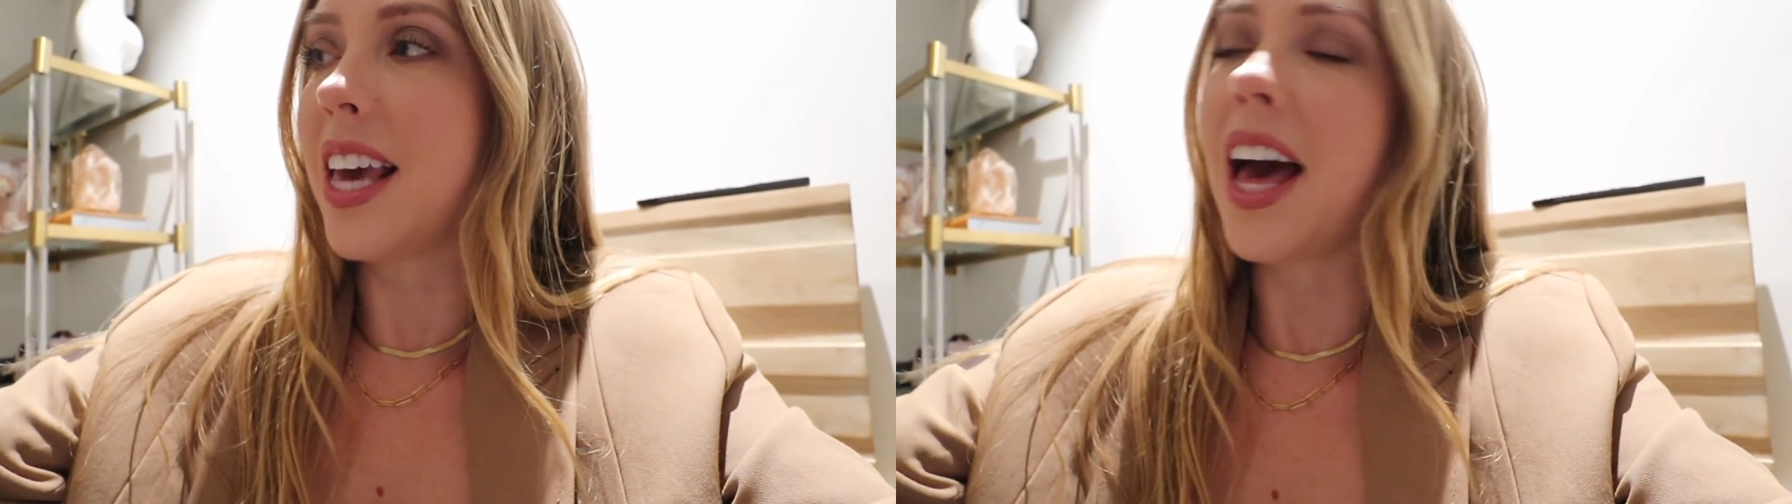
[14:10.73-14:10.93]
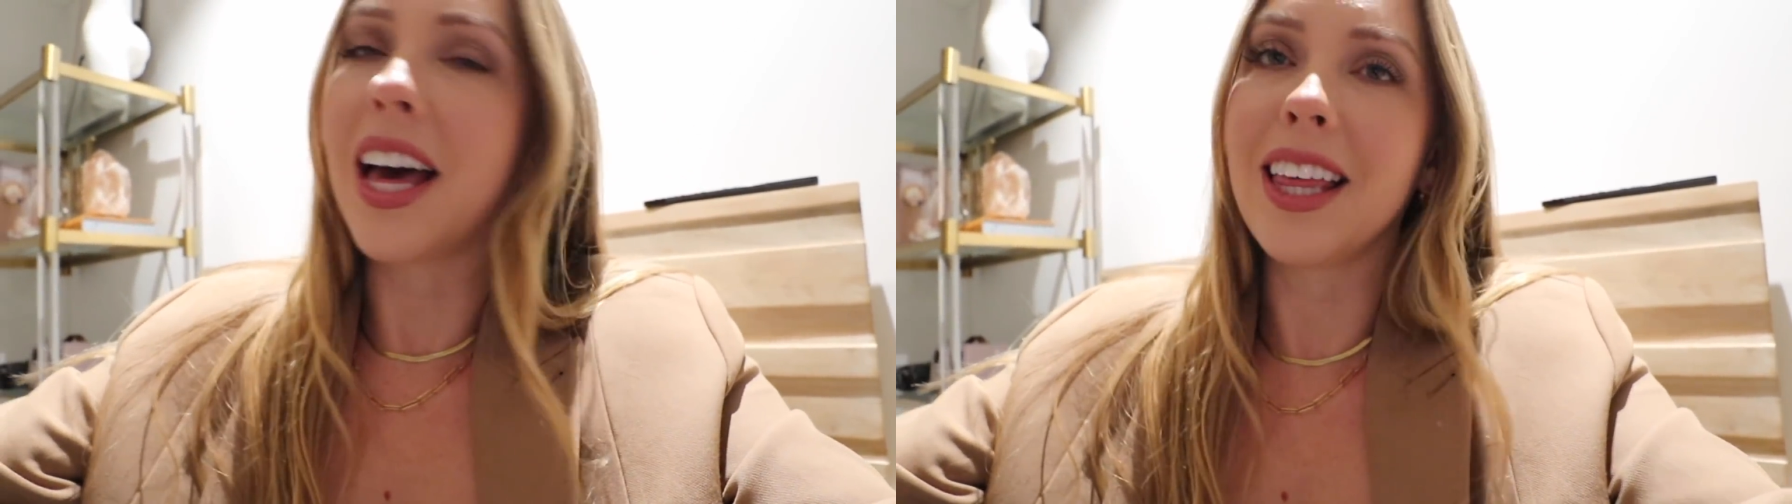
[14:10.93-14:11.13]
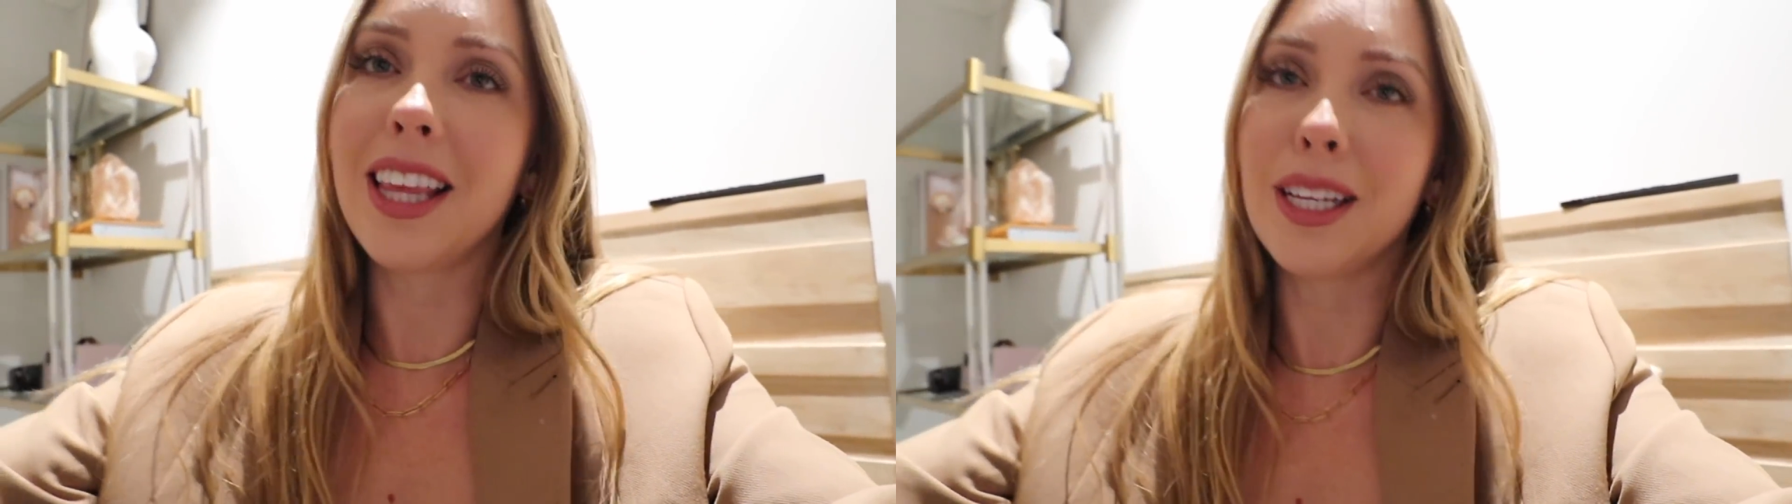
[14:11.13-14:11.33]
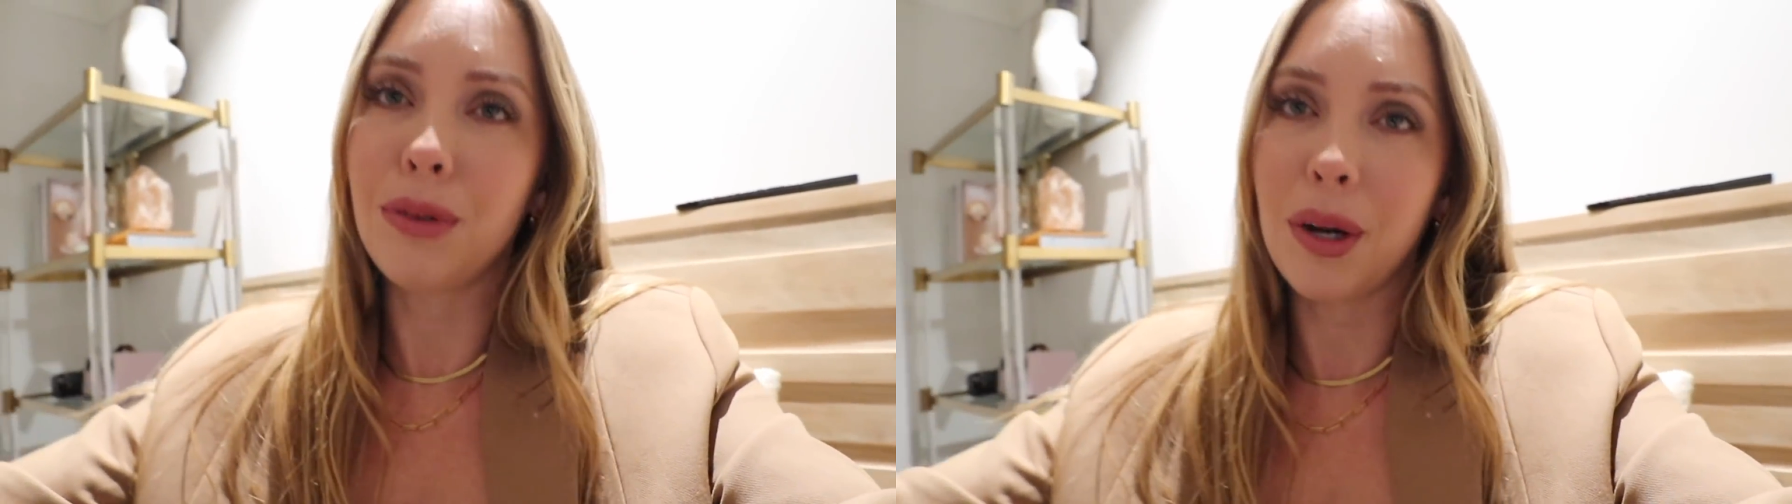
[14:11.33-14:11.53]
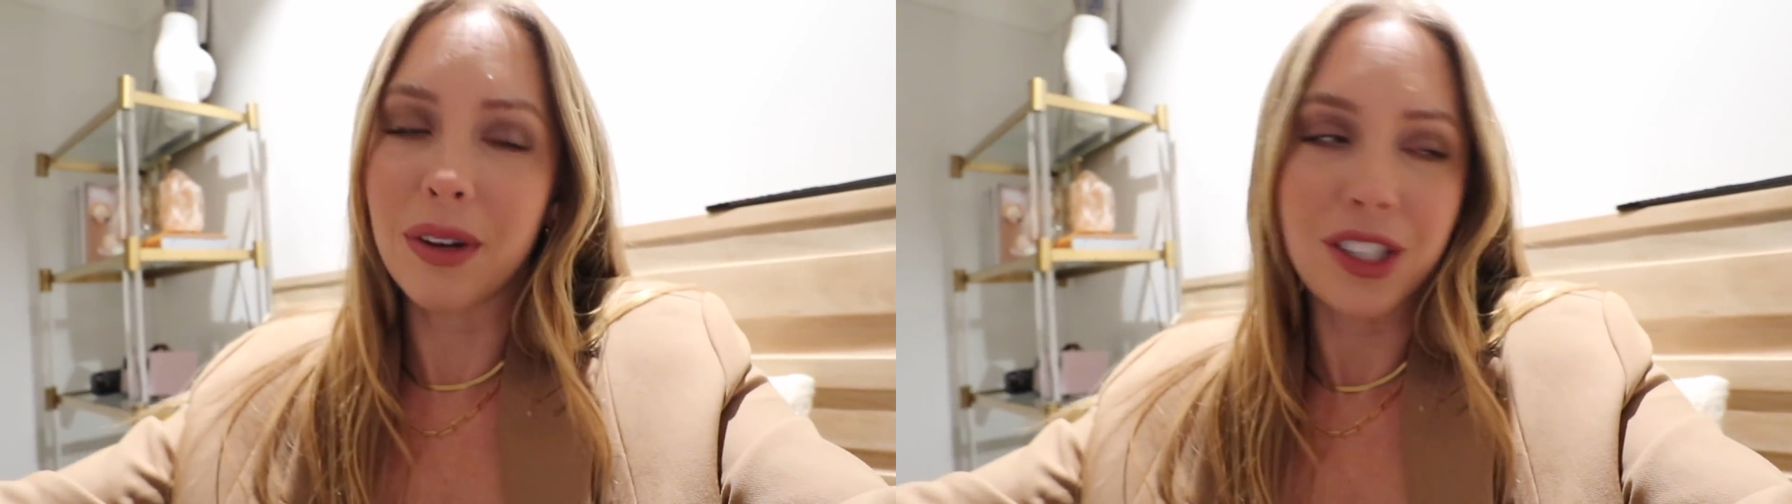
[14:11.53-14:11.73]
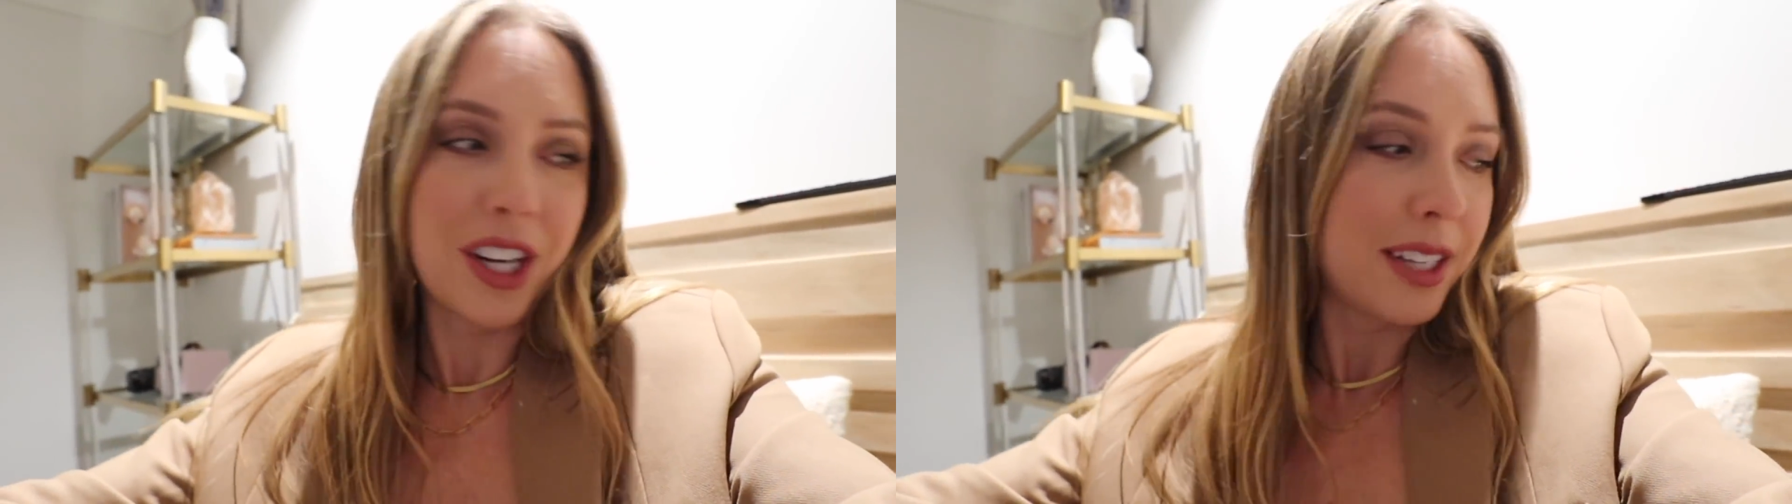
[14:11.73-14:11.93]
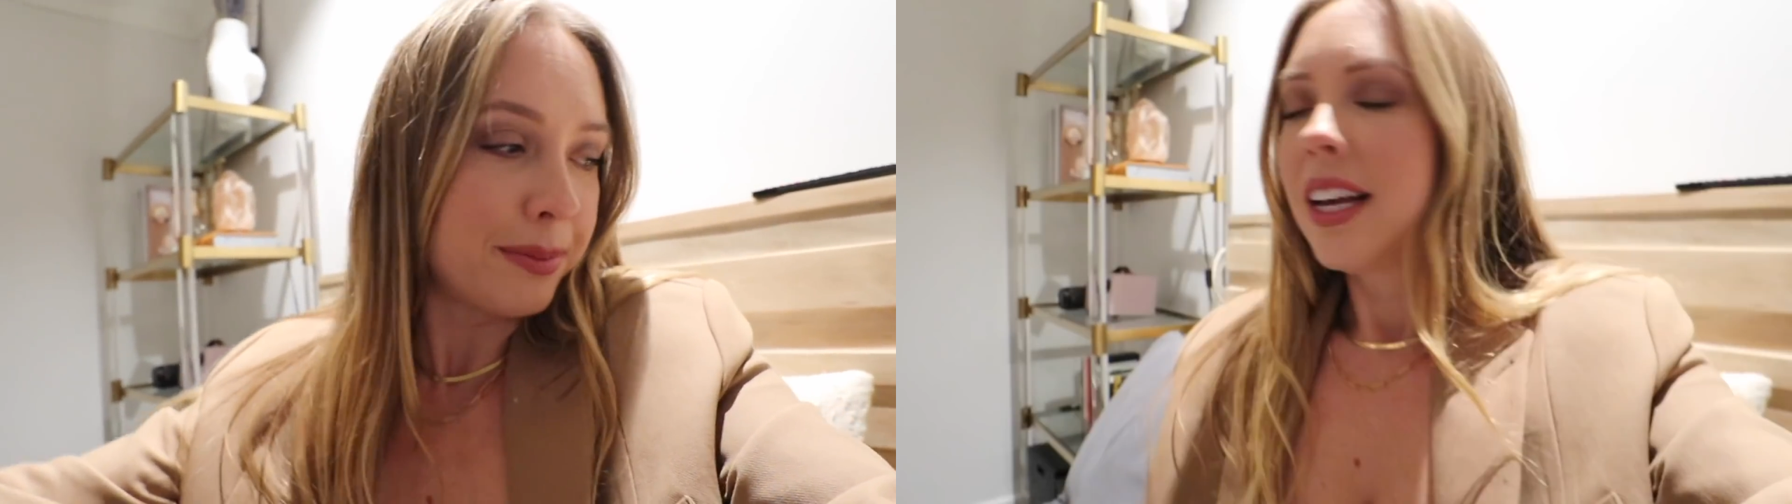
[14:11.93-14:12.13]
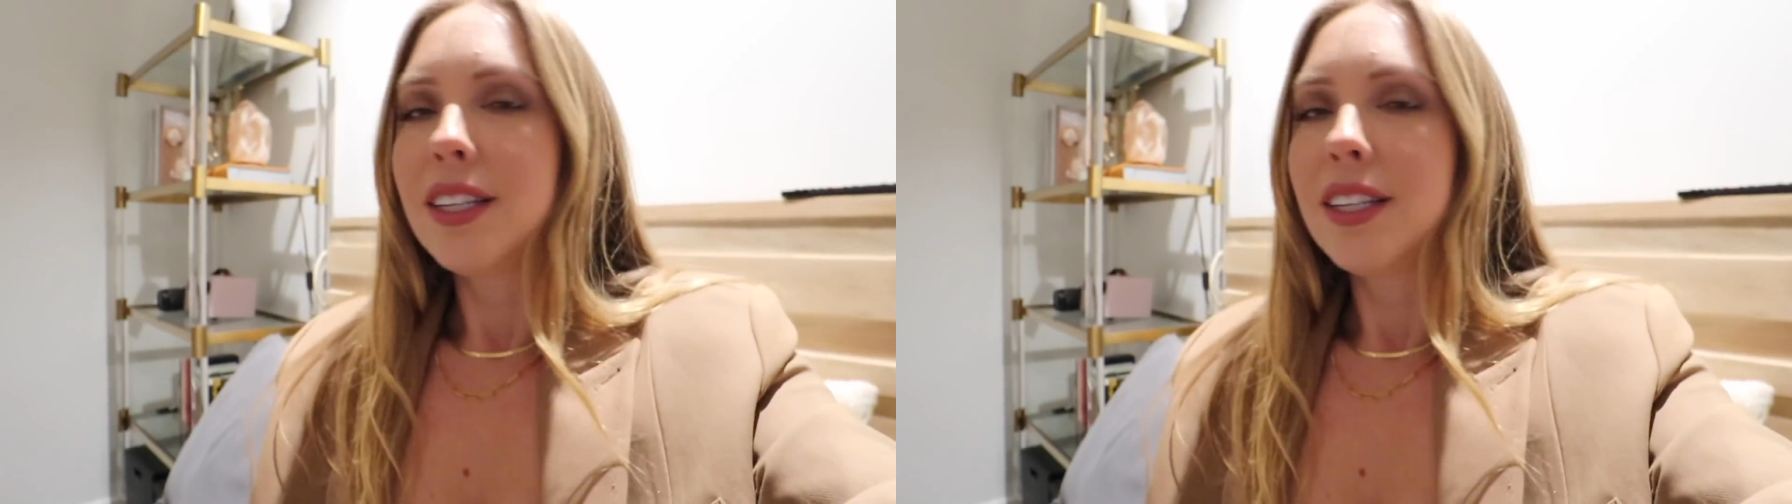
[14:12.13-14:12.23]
yeah, that's pretty much it.